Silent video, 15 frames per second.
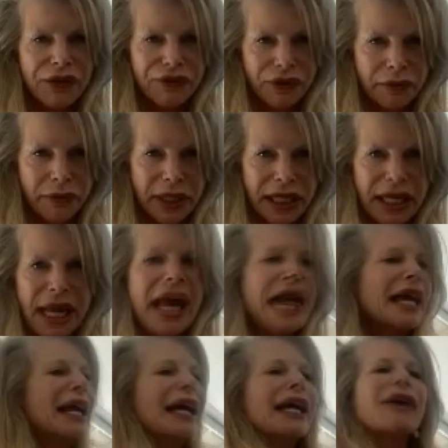from me,
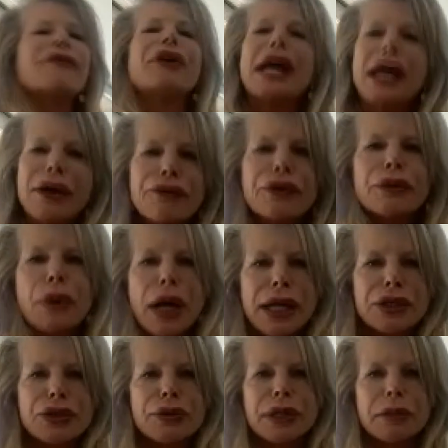and I have every
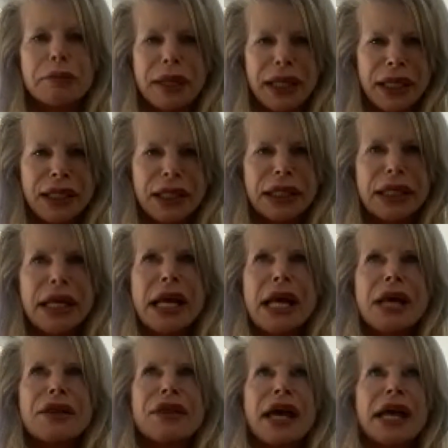right to an opinion
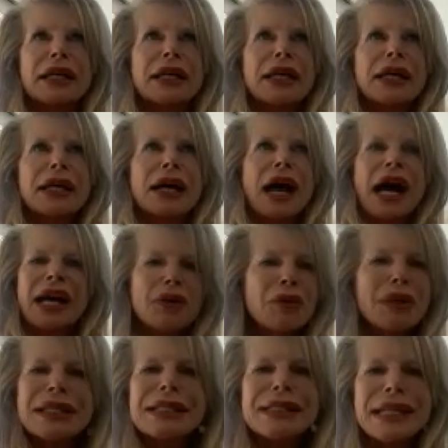that I don't
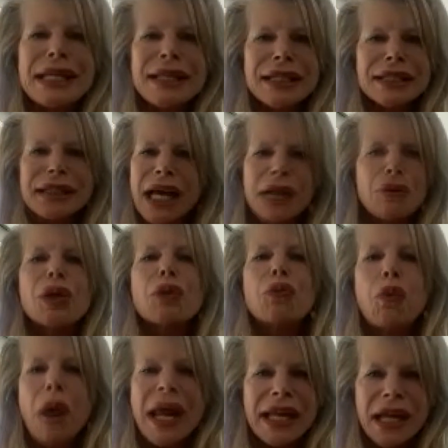want to see this. I don't want
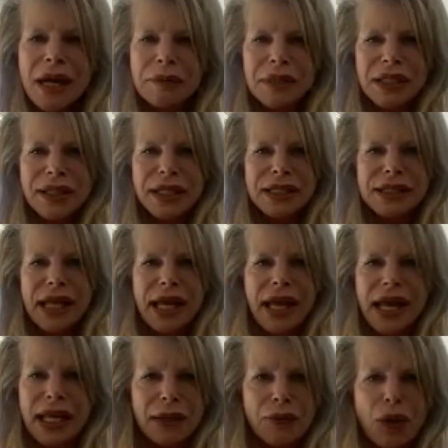to wake up to this
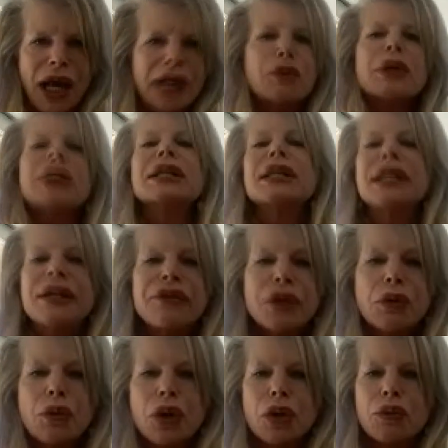anymore. I don't want to live in
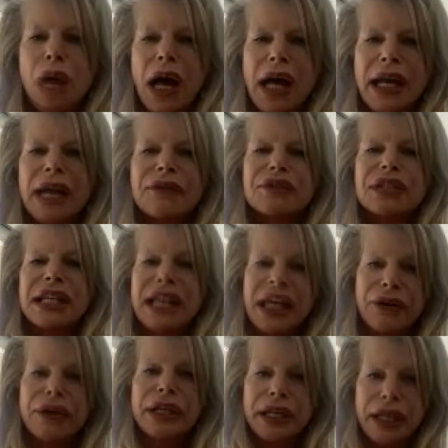a world where I have to
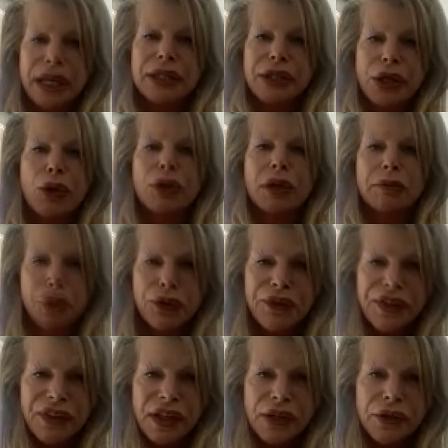carry a gun to go to a
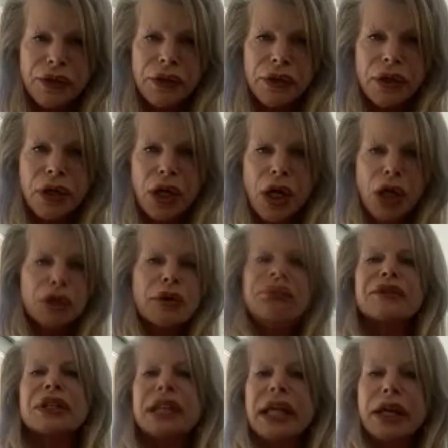movie theater. Do I have
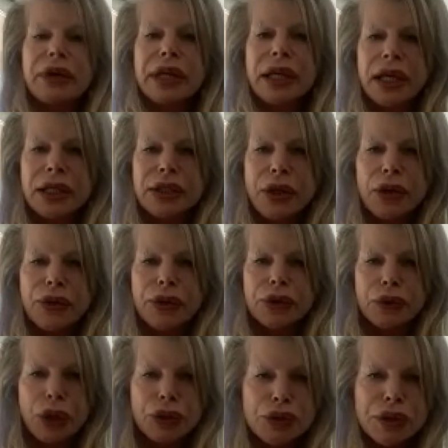to carry a gun to go to the
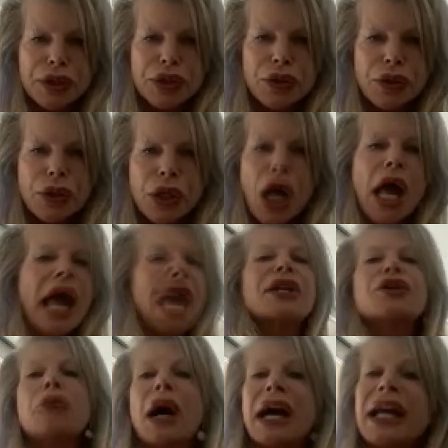grocery store? And
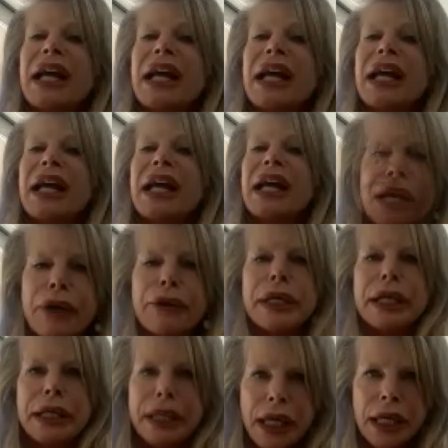do I have to carry
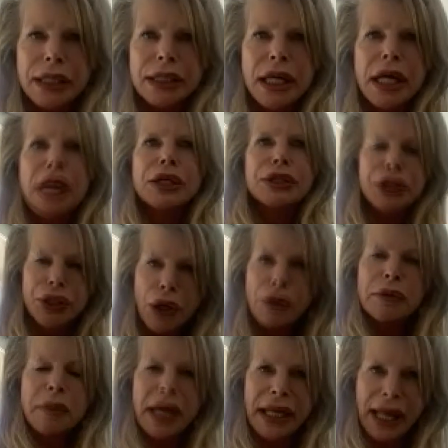a gun to go
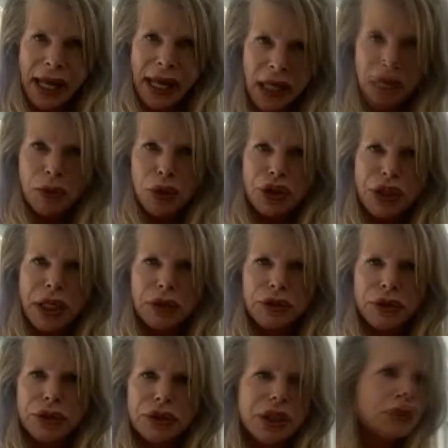to my animal
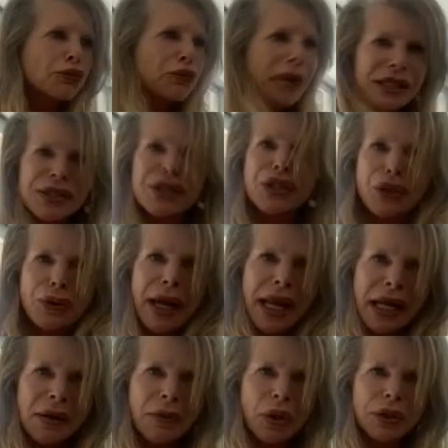shelter to rescue
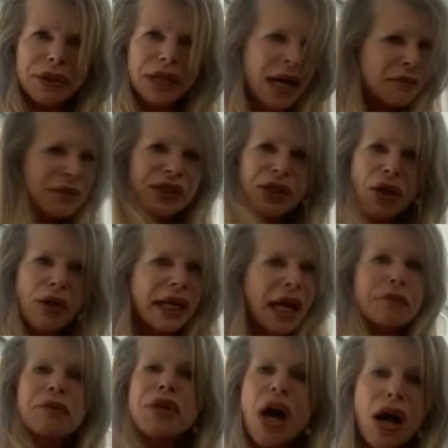animals? I'm sorry.
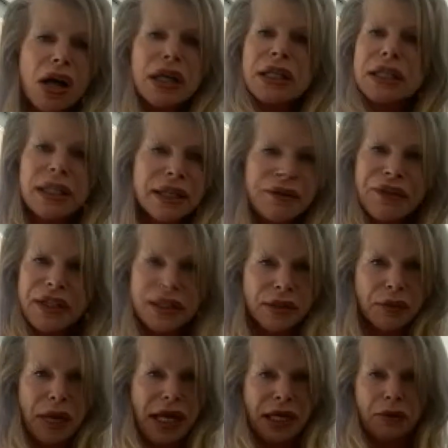I'm not going to live
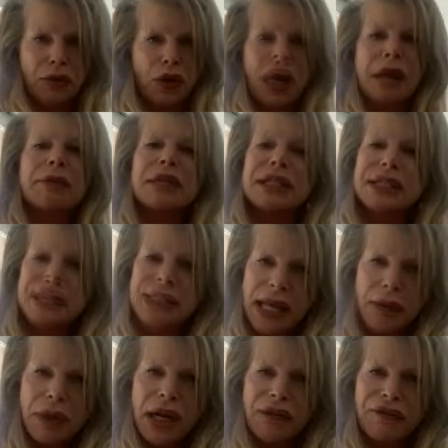this way anymore. I'm going to say
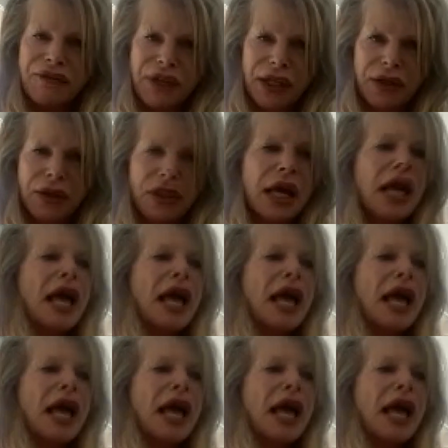what I feel,